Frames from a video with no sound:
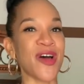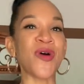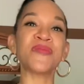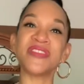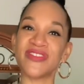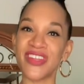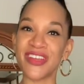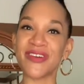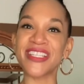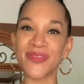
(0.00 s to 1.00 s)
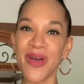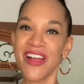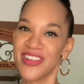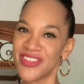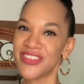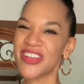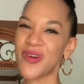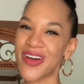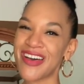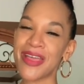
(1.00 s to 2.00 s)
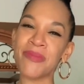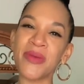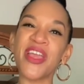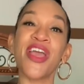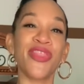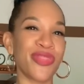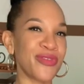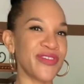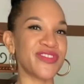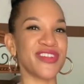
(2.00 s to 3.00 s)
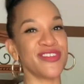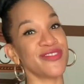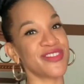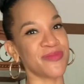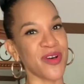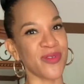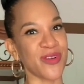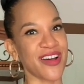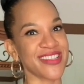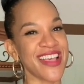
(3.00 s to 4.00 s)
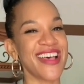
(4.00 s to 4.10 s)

I hope this video inspires you to go out and maybe thrift you some overalls.